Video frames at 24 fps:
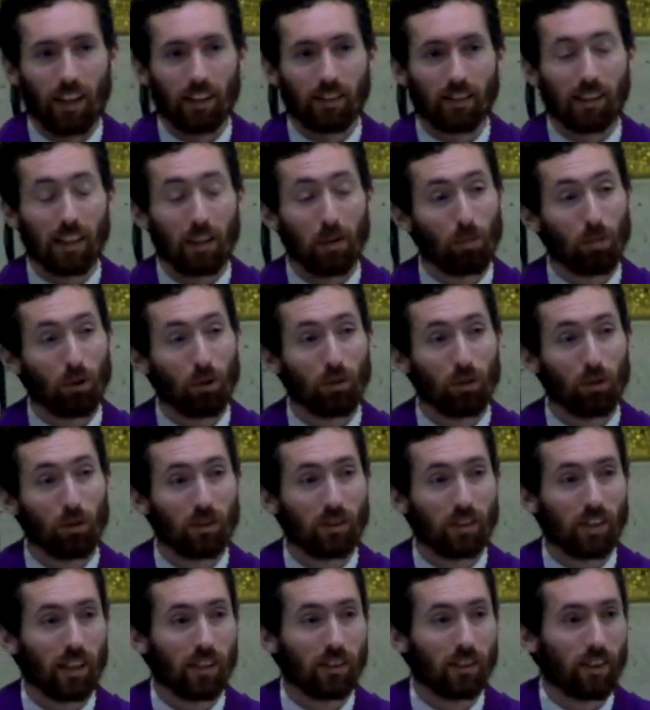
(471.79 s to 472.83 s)
And St.
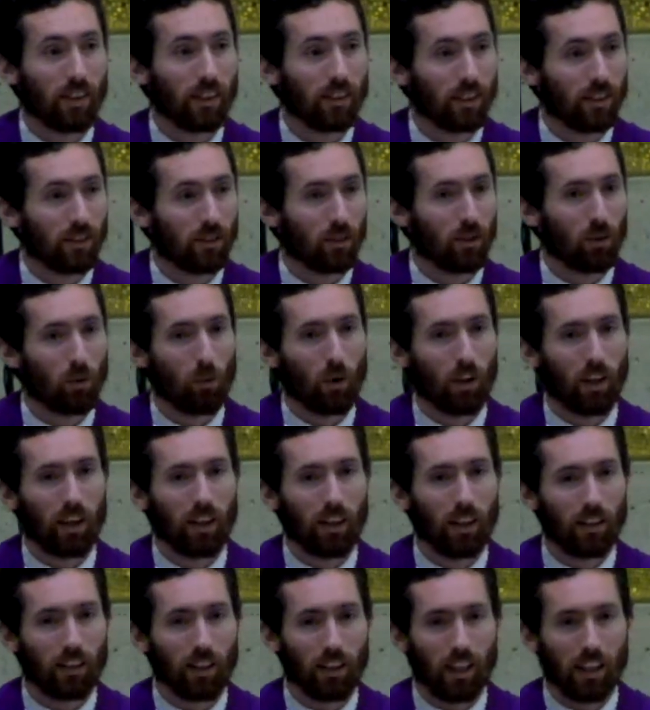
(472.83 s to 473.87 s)
Bernard says this is the
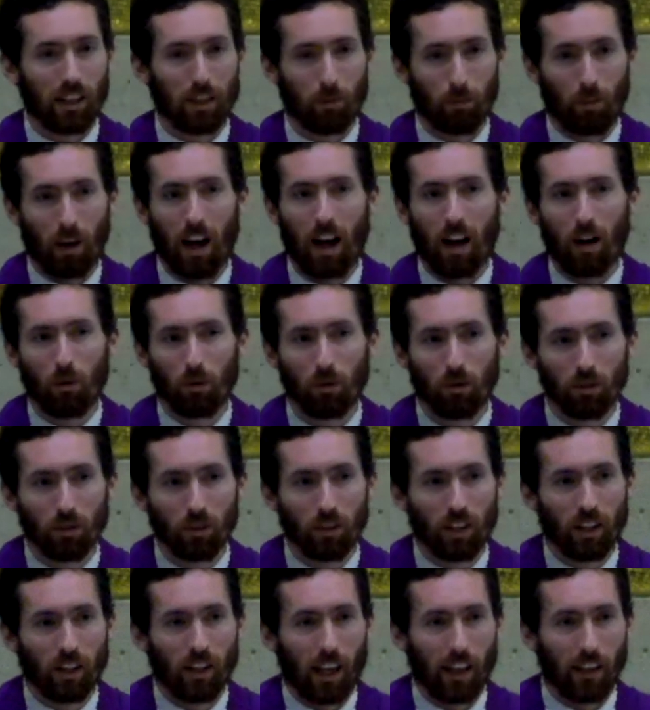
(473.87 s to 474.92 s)
way in
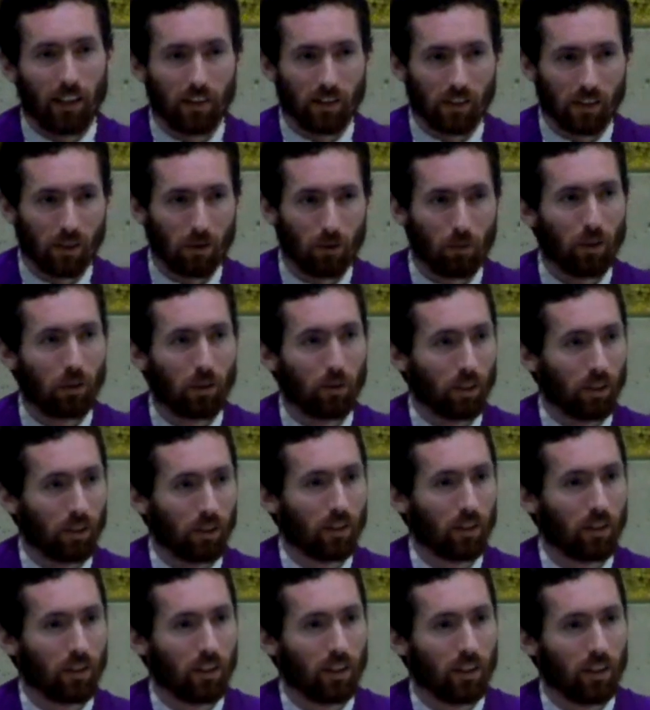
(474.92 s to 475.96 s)
power and in
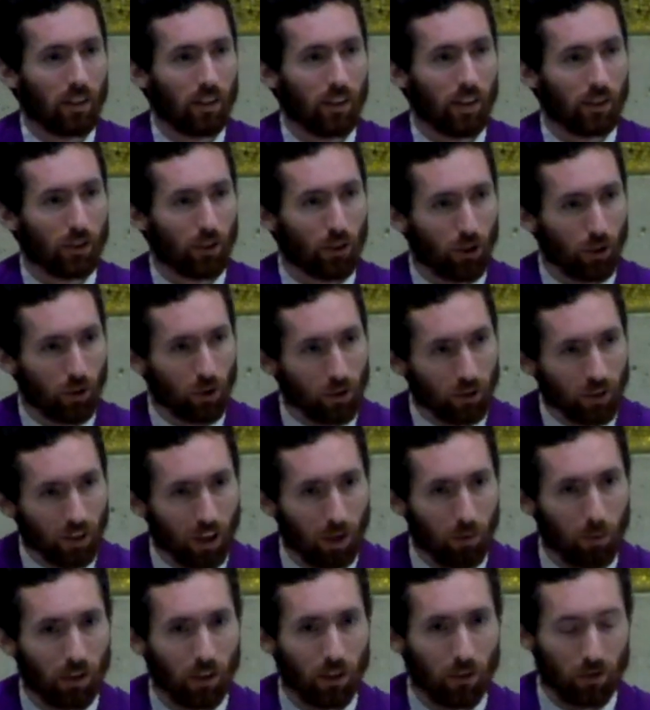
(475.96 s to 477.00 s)
spirit, this third
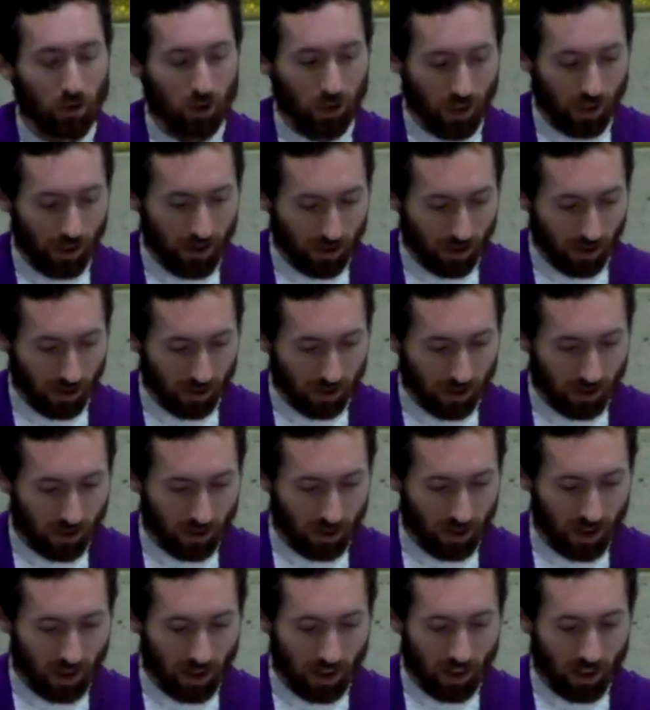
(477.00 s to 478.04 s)
coming of
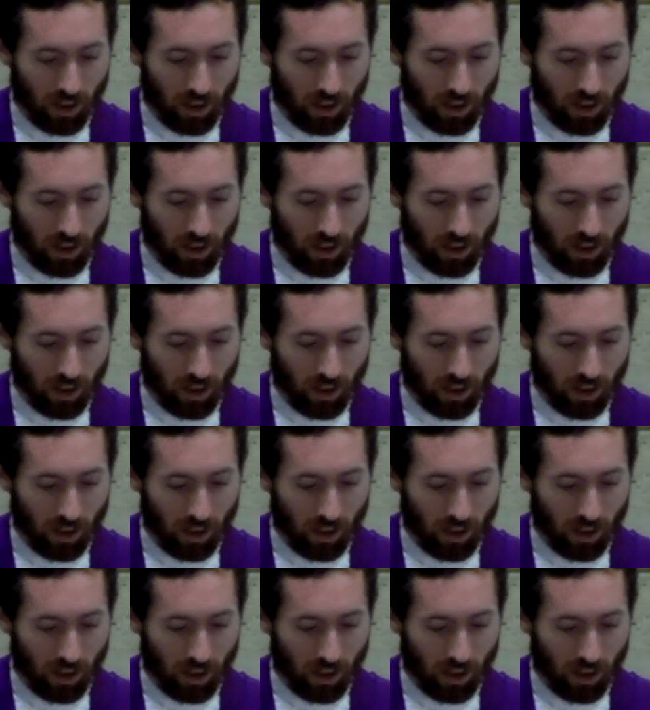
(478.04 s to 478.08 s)
Jesus.